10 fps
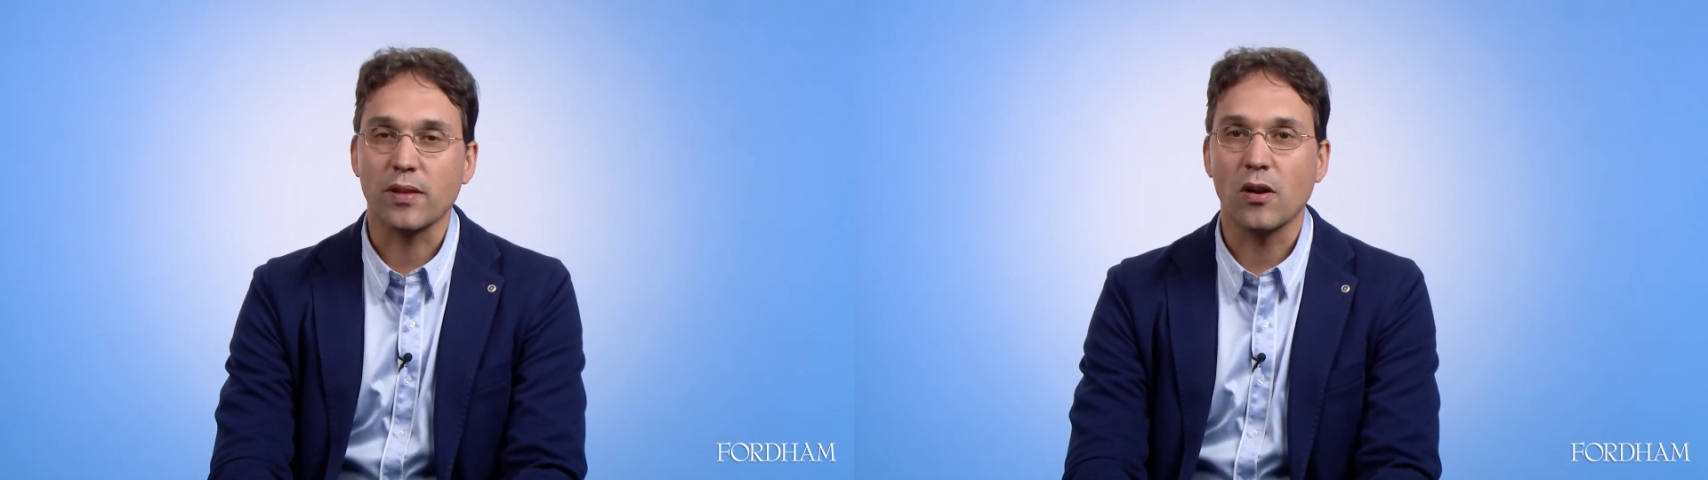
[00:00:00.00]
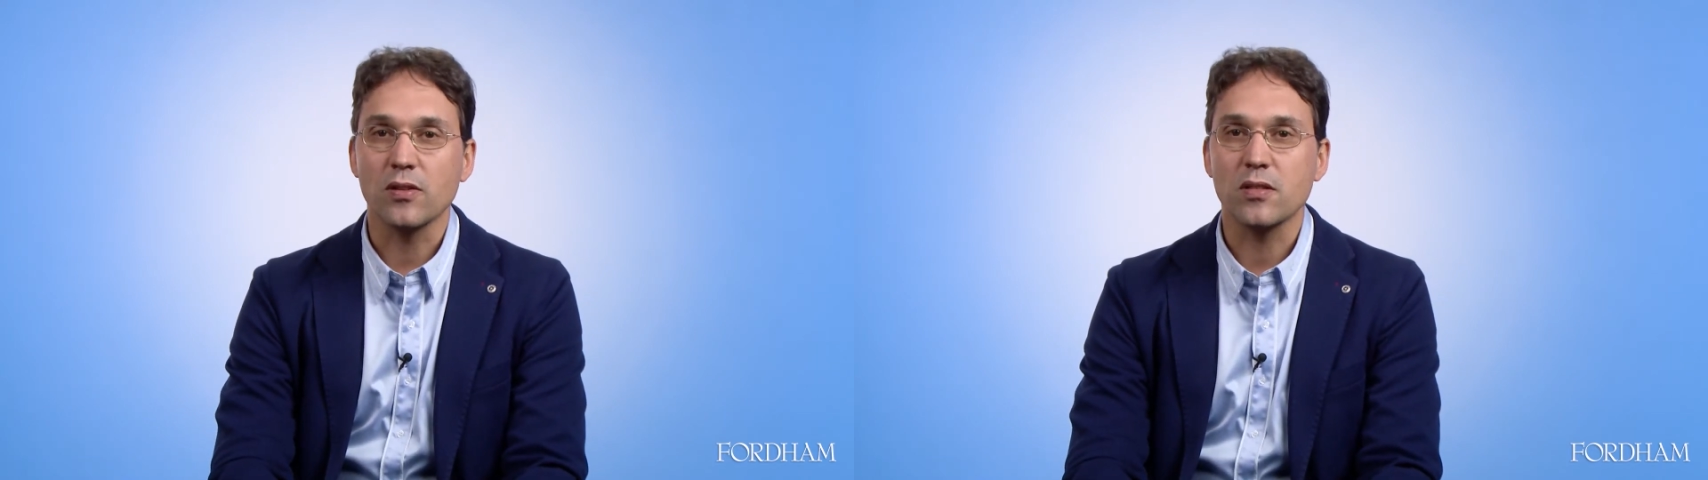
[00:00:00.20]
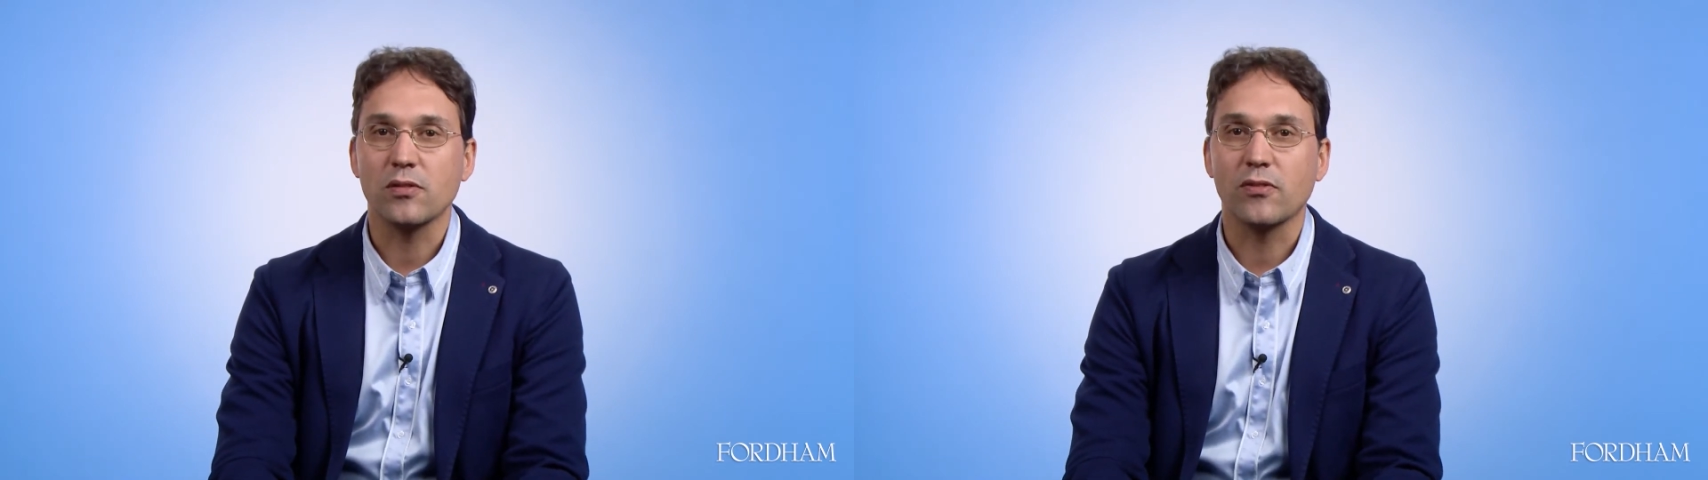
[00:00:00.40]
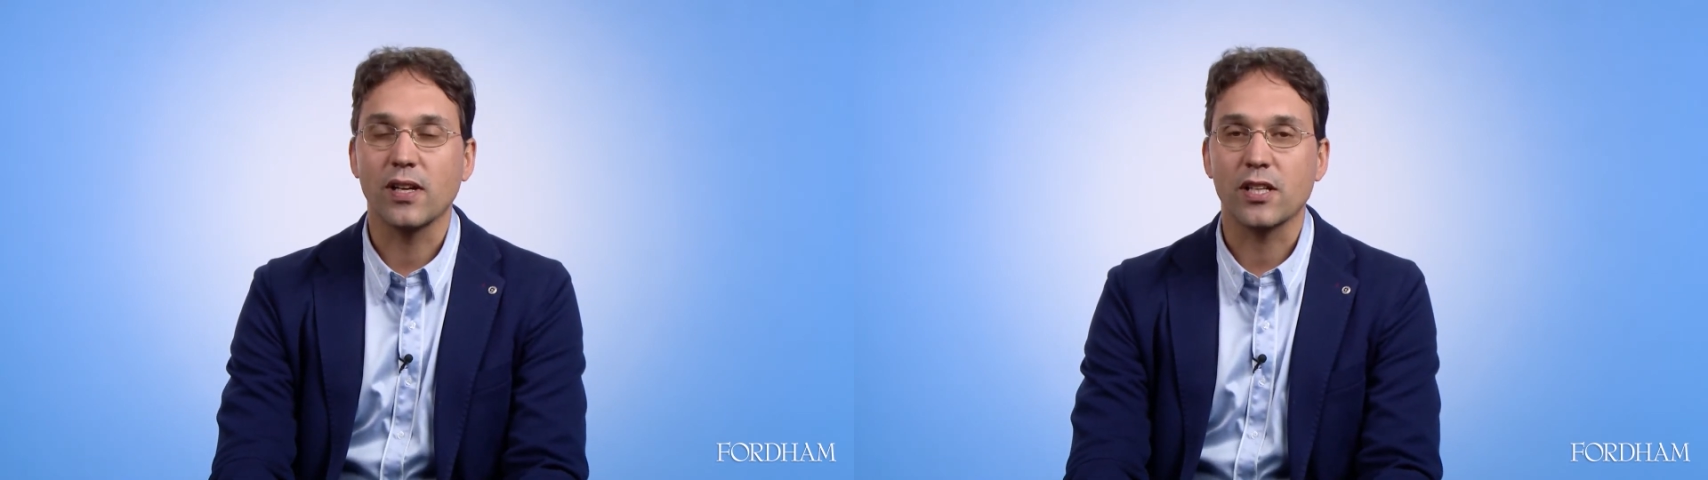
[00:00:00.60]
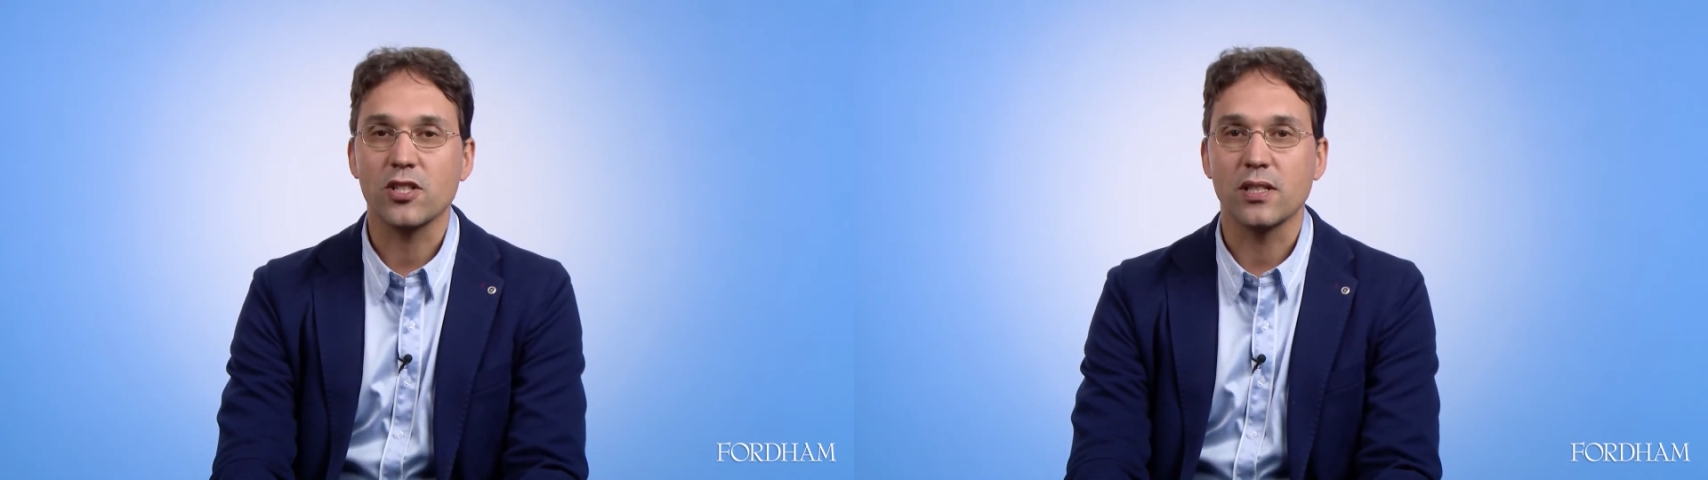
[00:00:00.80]
constant
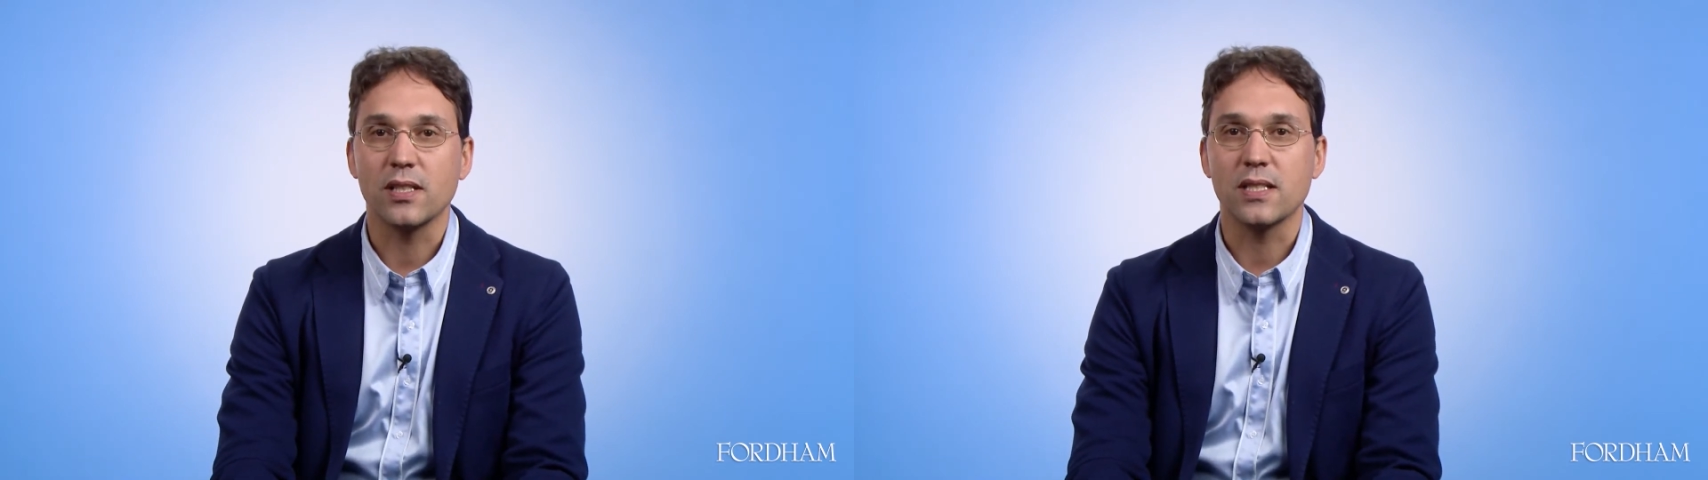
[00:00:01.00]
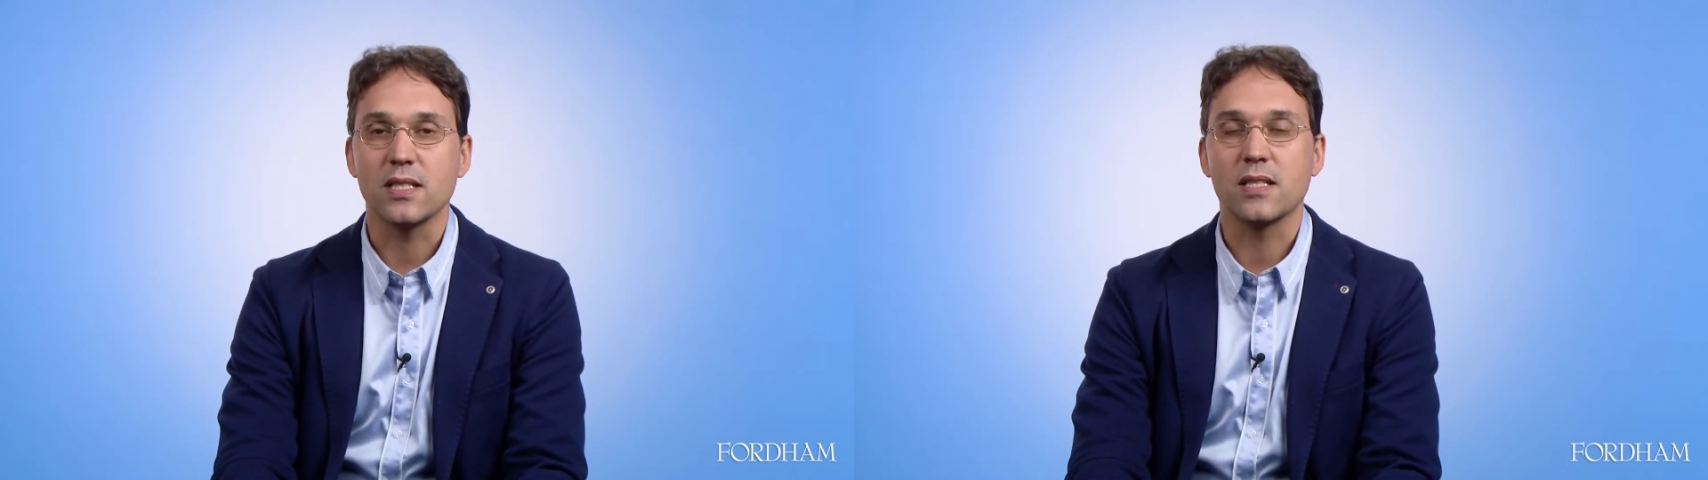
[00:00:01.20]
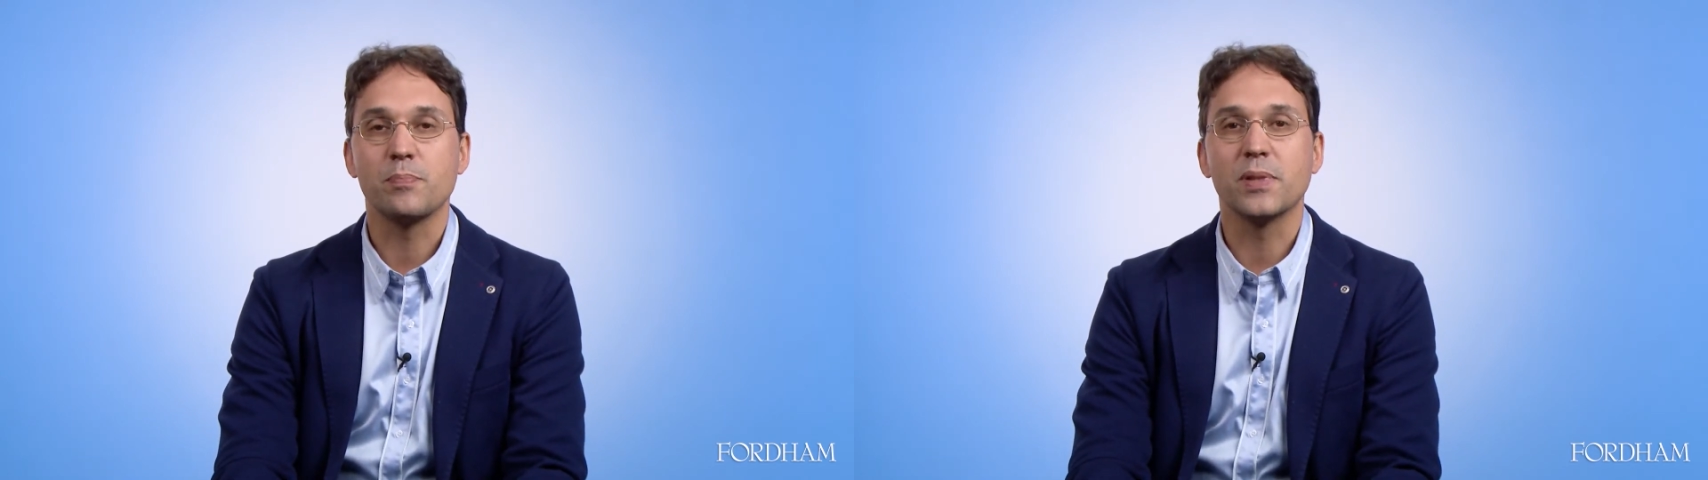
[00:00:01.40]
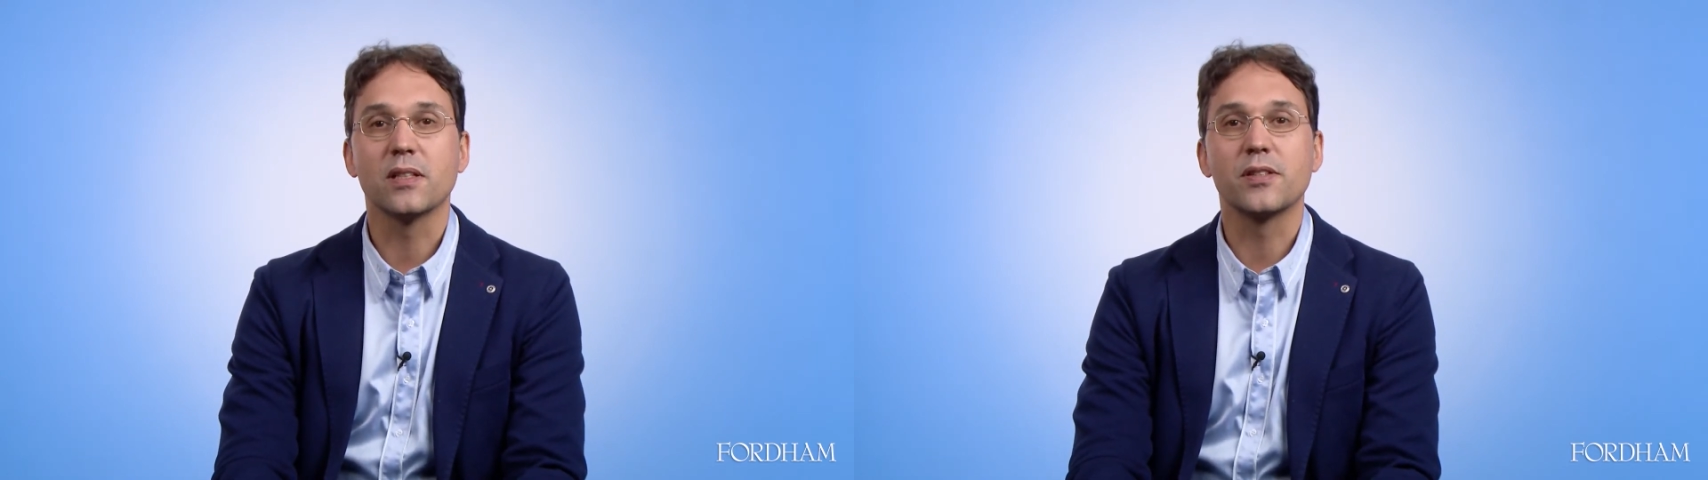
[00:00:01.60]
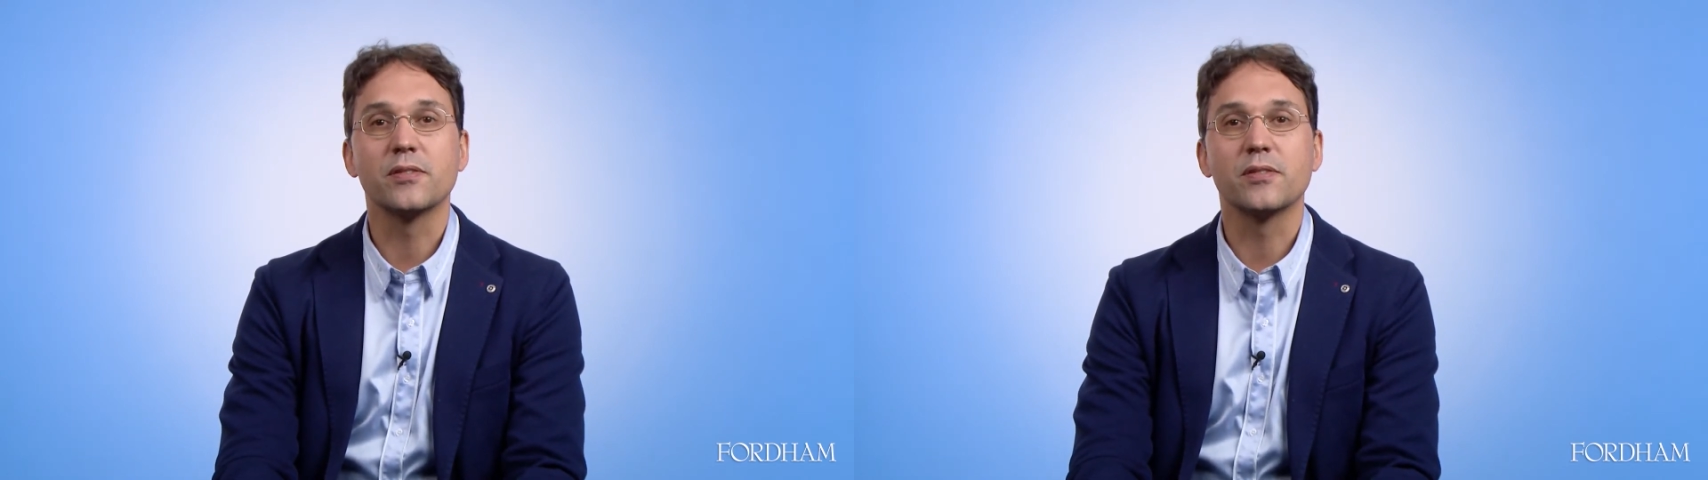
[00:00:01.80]
reflection is build